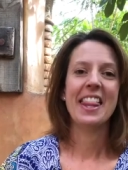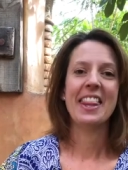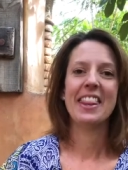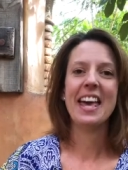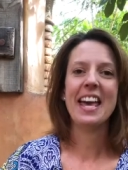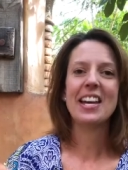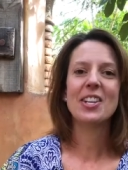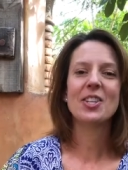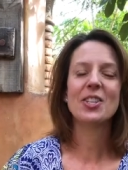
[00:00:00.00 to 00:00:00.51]

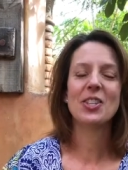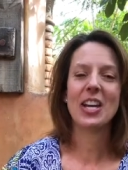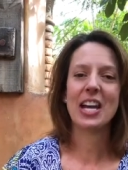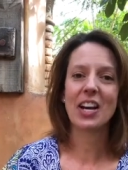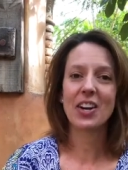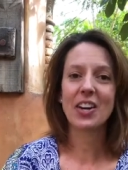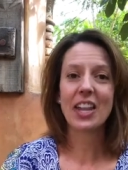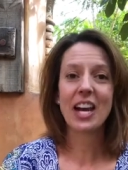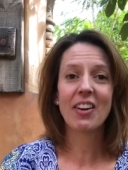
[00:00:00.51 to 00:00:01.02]
they
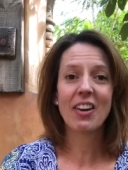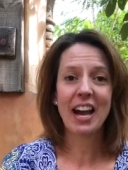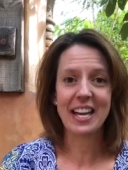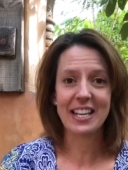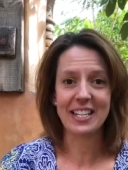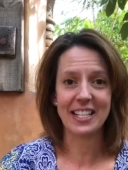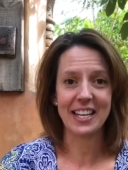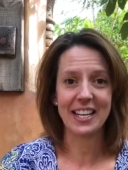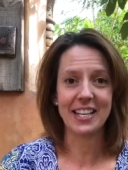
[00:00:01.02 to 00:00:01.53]
share their
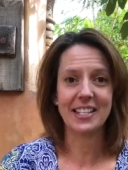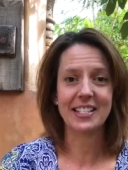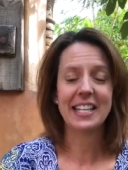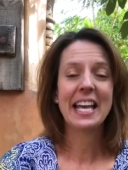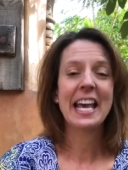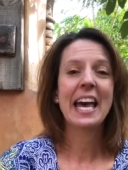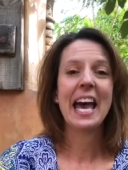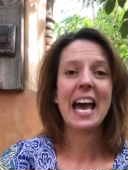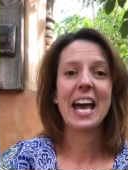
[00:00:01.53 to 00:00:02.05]
ideas
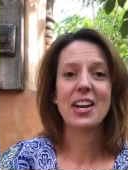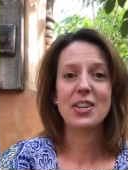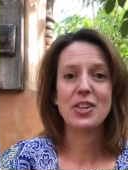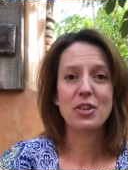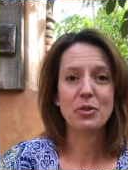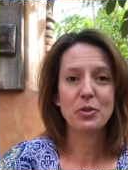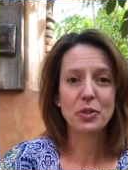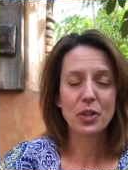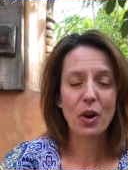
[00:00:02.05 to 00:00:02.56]
and
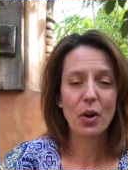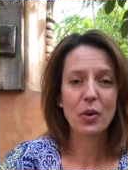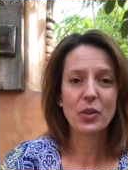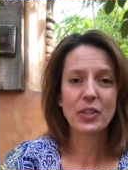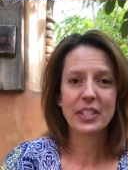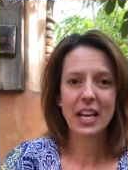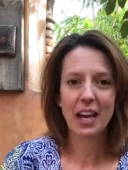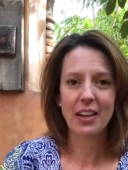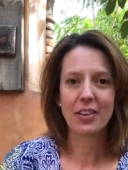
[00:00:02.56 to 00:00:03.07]
you
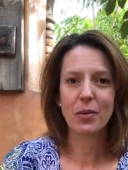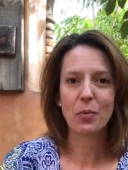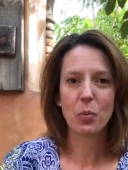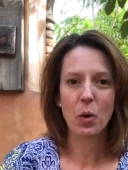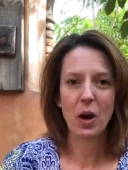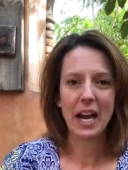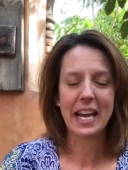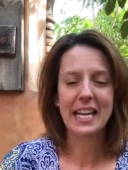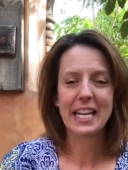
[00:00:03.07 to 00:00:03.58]
don't tell them
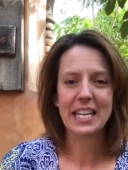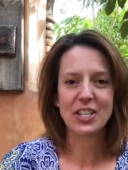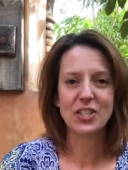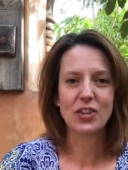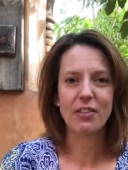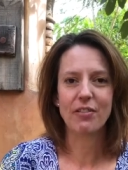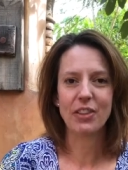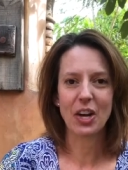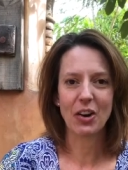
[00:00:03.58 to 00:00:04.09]
why
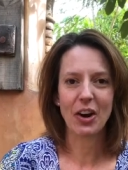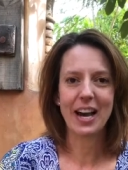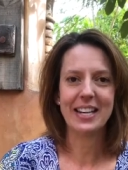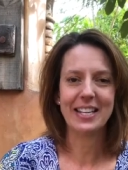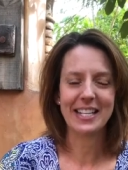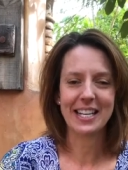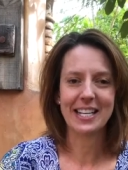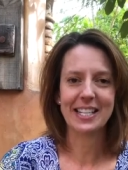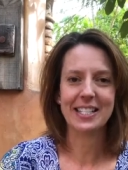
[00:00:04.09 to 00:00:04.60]
each of their
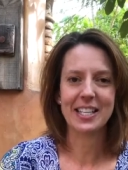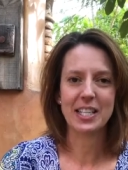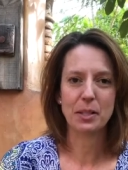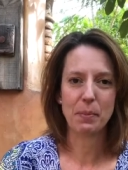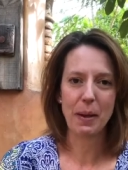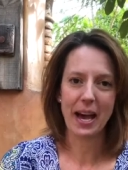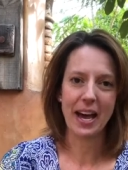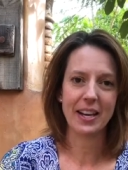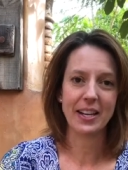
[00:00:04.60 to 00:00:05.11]
ideas is
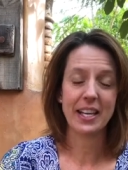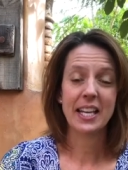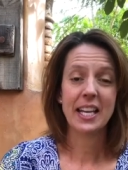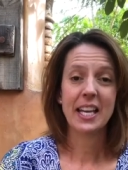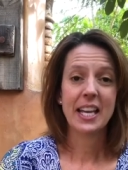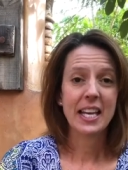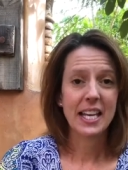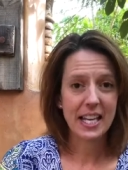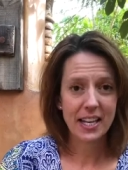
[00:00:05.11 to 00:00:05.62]
bad,
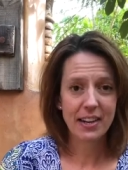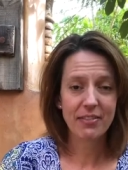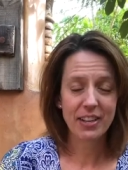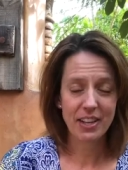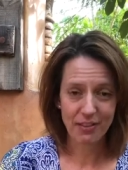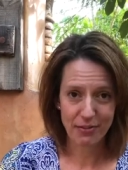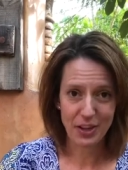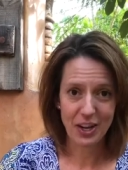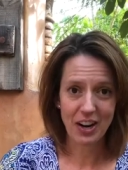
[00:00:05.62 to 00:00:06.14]
even
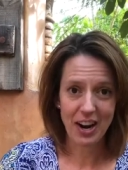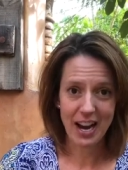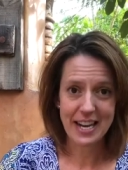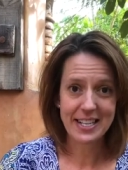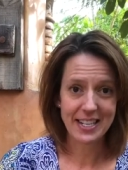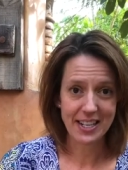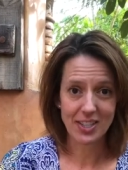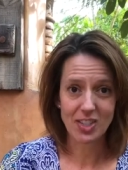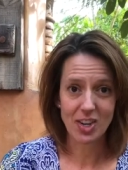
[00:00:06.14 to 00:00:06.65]
if their
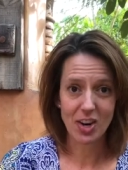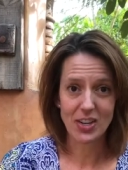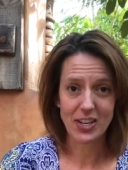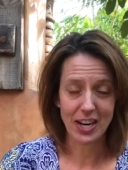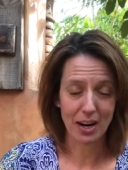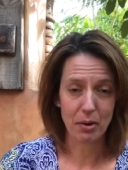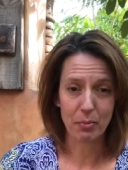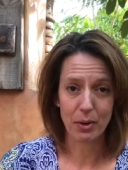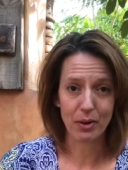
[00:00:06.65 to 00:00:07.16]
ideas are
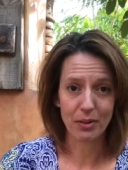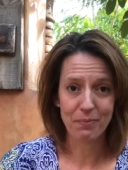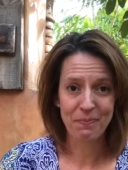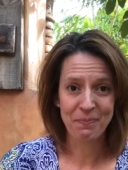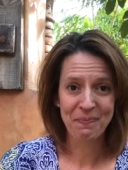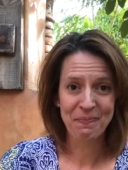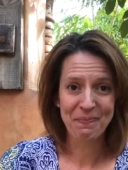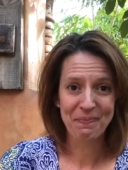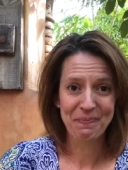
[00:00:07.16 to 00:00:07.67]
terrible.
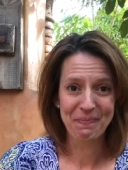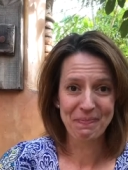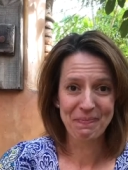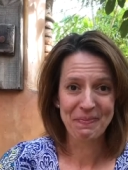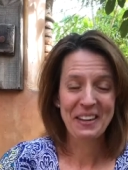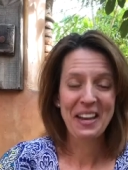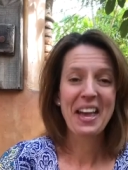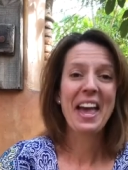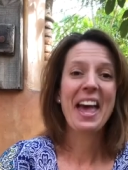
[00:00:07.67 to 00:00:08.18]

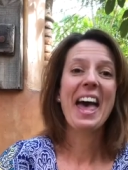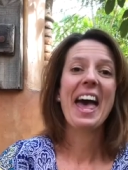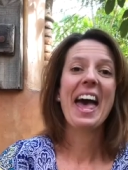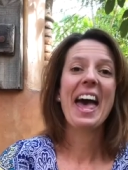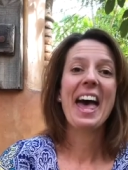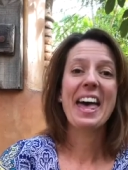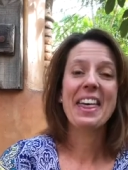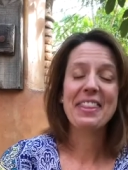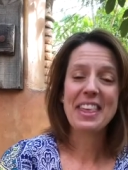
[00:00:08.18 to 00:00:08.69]

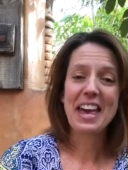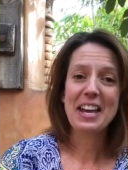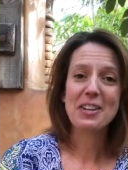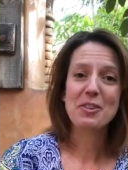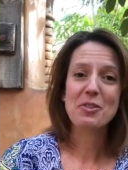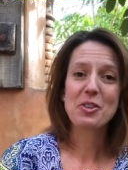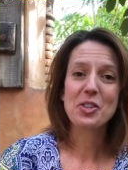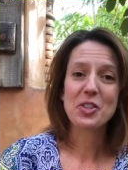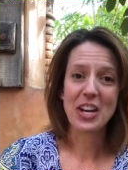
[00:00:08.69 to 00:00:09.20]
And then
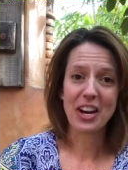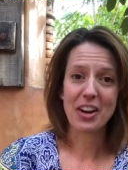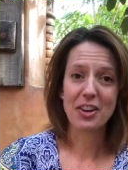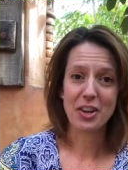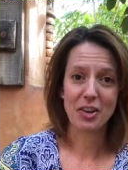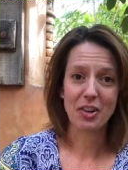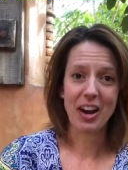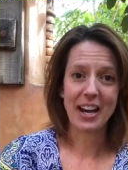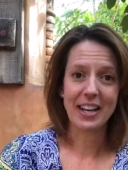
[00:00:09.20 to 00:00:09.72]
you share
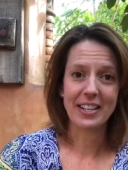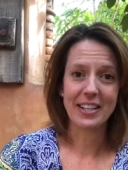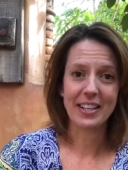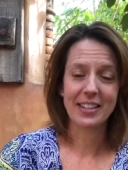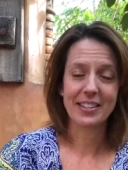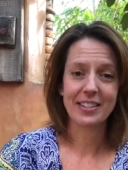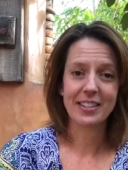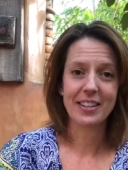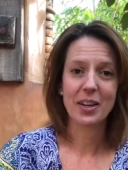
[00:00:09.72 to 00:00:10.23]
your
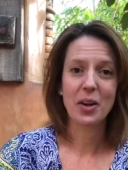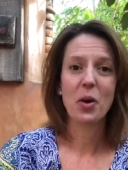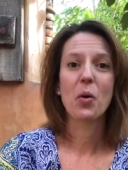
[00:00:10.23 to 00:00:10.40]
ideas,